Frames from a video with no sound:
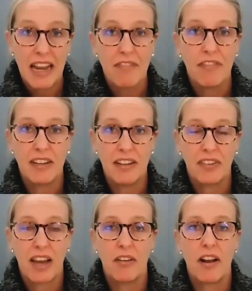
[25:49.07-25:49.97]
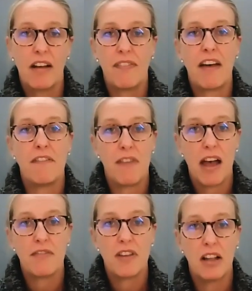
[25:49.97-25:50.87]
NAIFA discount of that
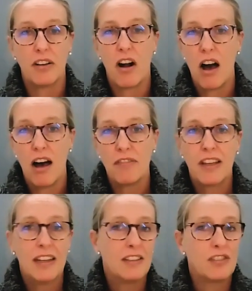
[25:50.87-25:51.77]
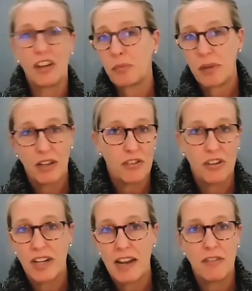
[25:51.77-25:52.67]
$5 off just because
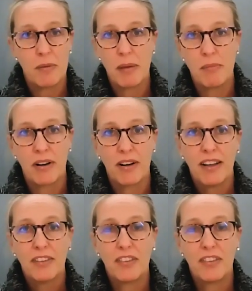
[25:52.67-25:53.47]
you're a NAIFA member.